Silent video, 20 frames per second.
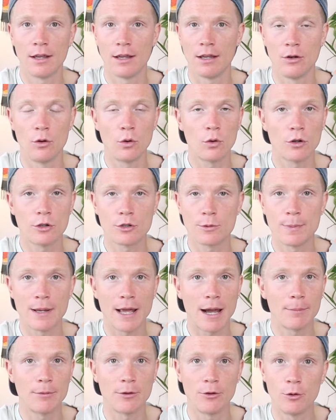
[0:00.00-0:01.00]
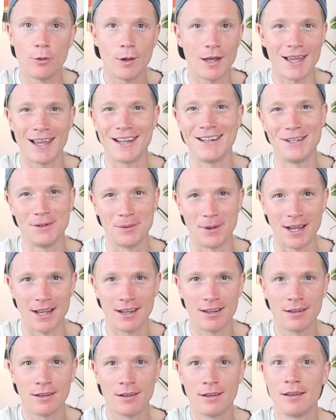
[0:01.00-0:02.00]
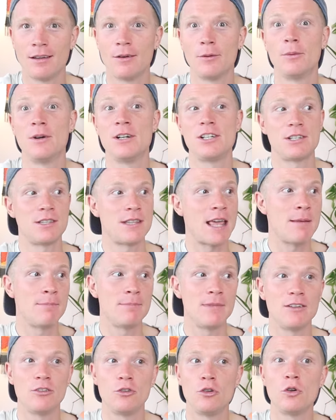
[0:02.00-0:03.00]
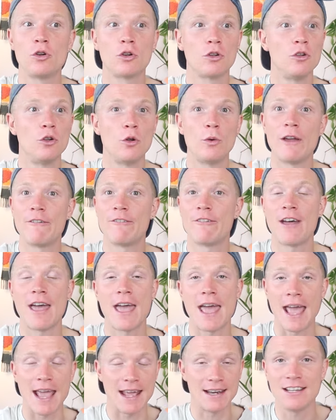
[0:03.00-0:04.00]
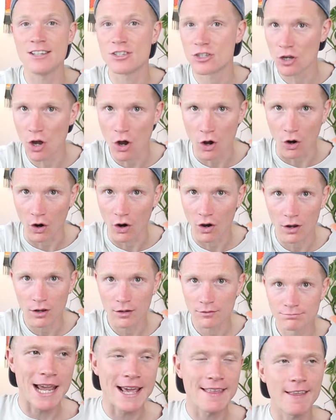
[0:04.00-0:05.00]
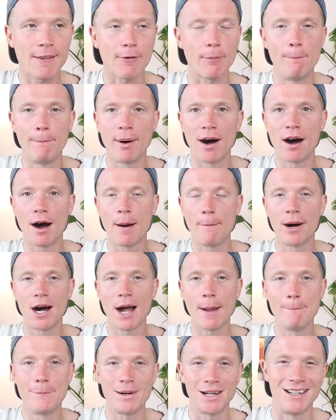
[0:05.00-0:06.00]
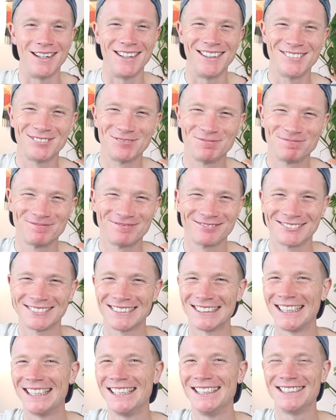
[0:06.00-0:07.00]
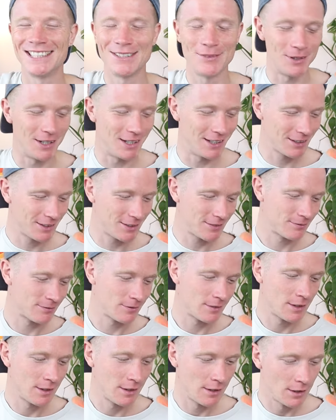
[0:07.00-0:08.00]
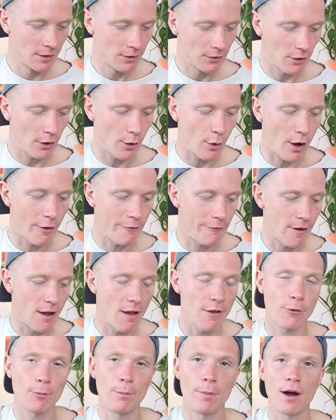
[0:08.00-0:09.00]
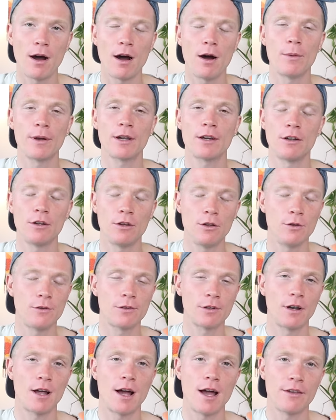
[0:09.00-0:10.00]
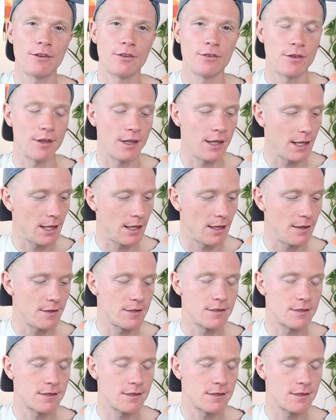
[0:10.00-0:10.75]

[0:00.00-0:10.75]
in order to be able to do it anywhere, which then means you can do it for any song. We'll take this bar by bar. Easy work. So our first bar, we're going to utilize the E